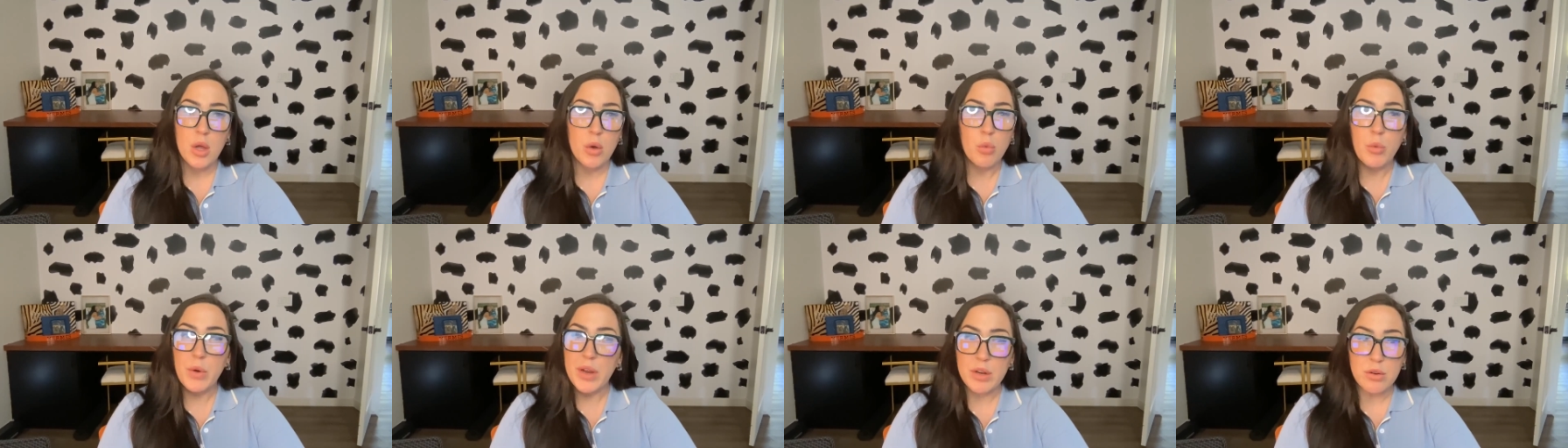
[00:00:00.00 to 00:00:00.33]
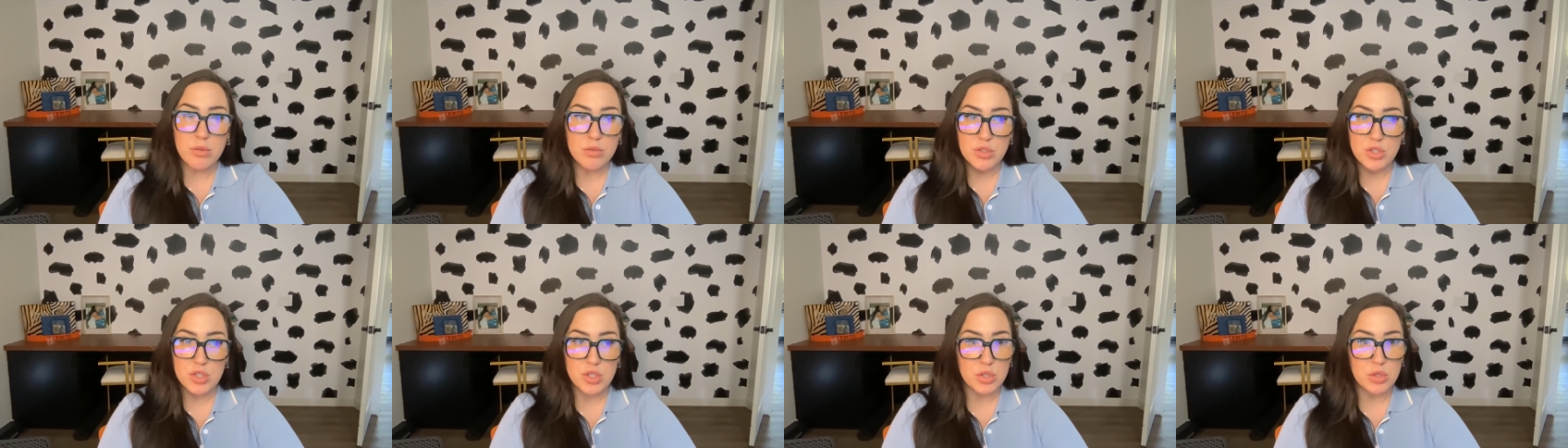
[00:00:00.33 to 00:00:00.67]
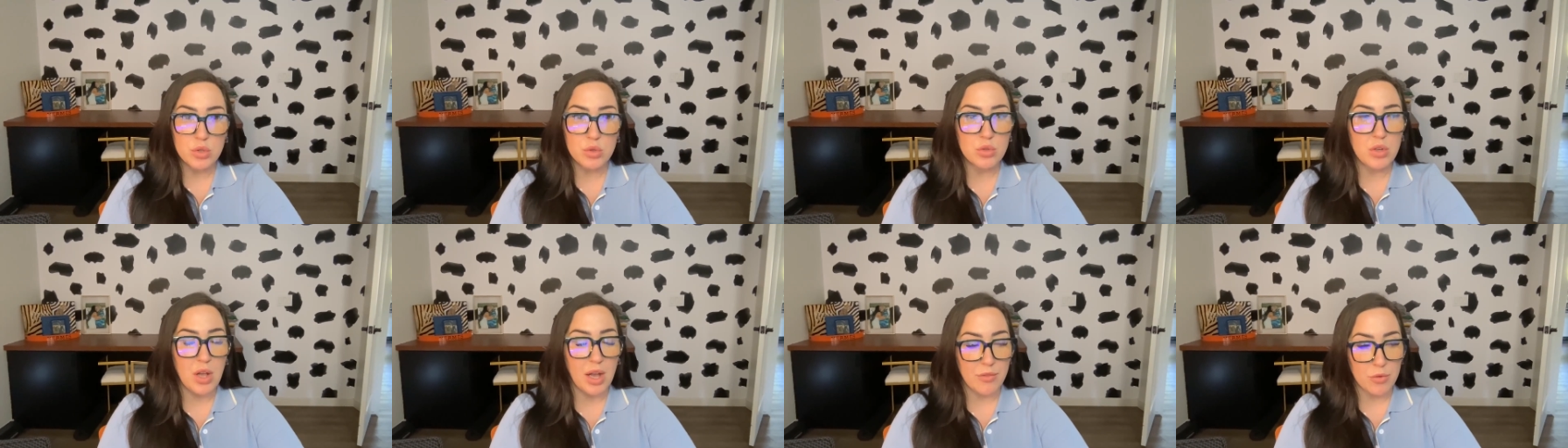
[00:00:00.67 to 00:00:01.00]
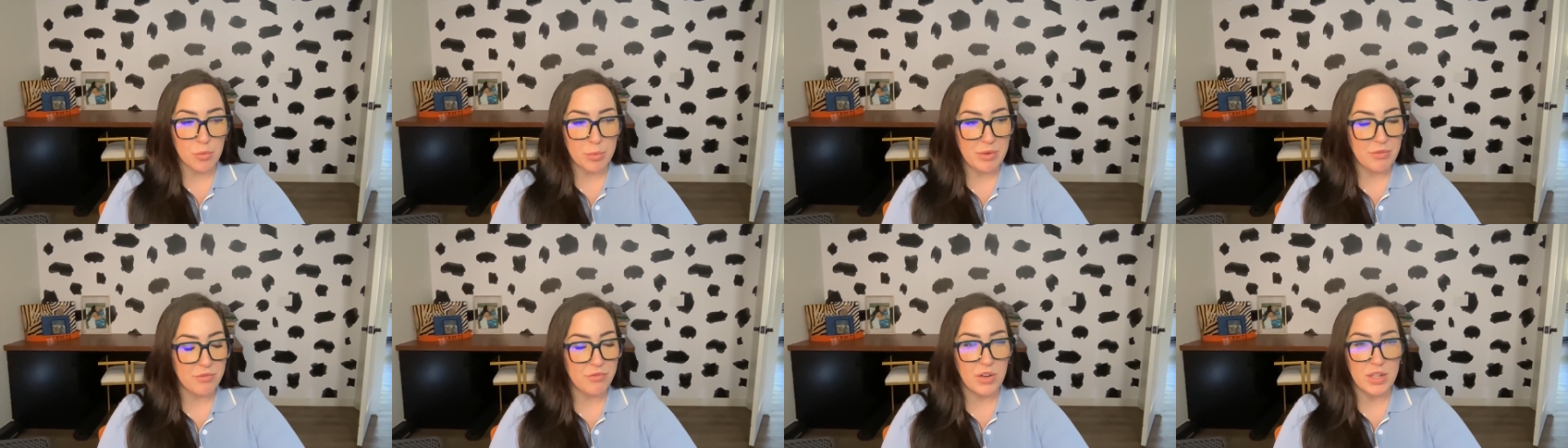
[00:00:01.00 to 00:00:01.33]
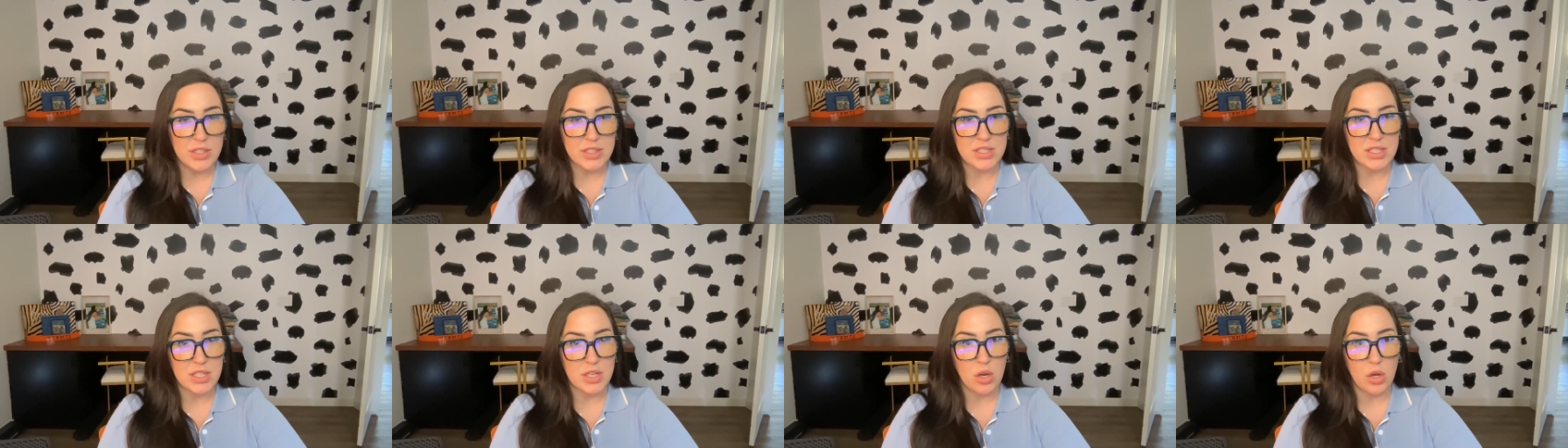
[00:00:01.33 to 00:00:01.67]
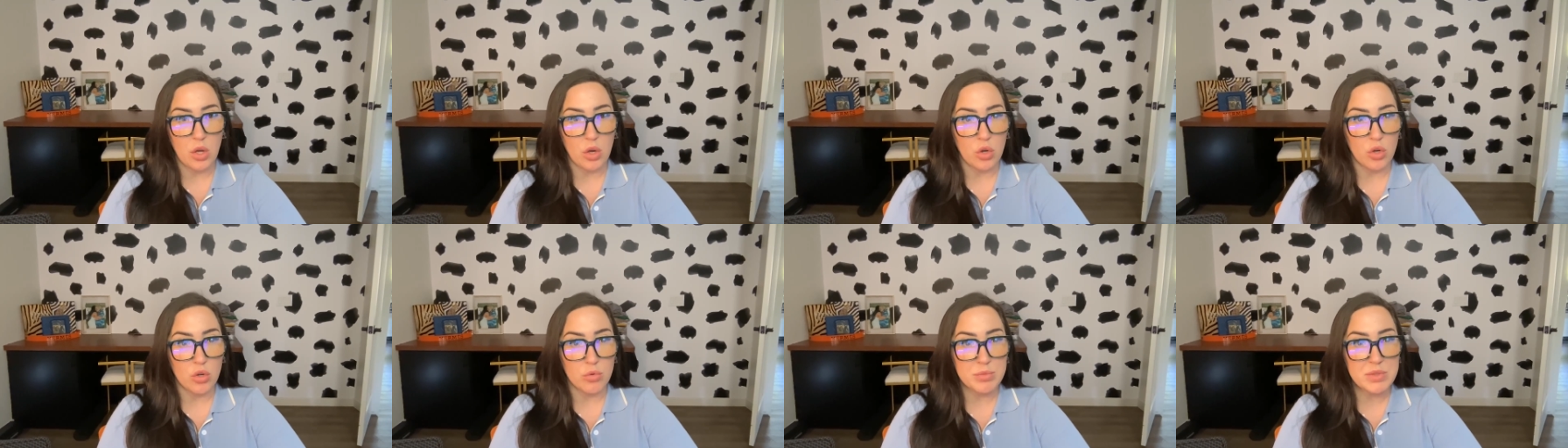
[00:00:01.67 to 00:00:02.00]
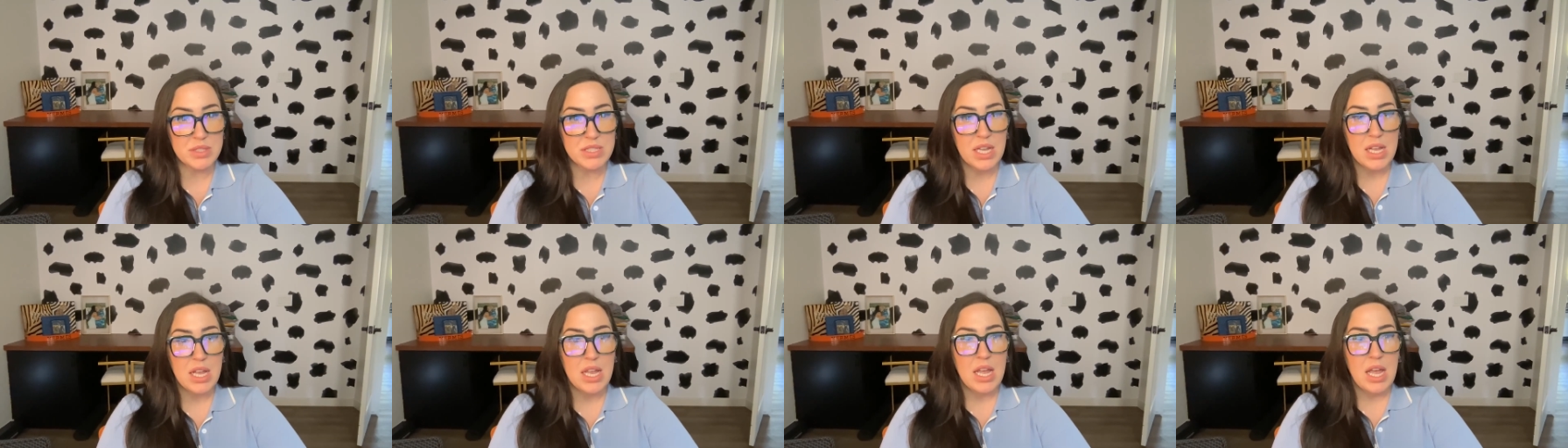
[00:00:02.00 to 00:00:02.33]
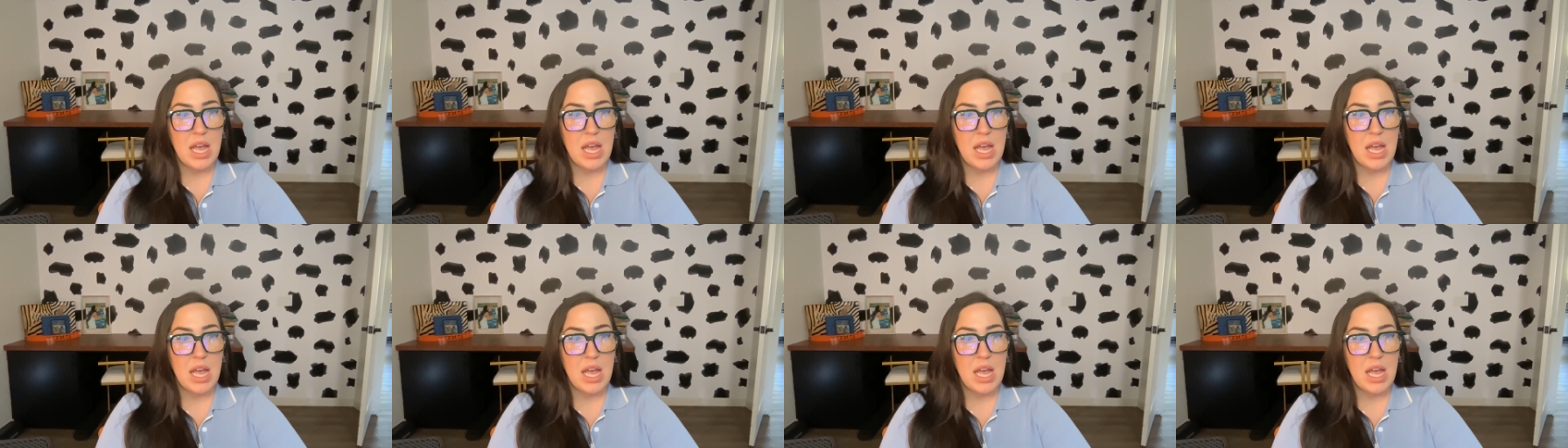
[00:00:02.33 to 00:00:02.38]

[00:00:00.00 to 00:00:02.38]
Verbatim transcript: We don't do government funded homes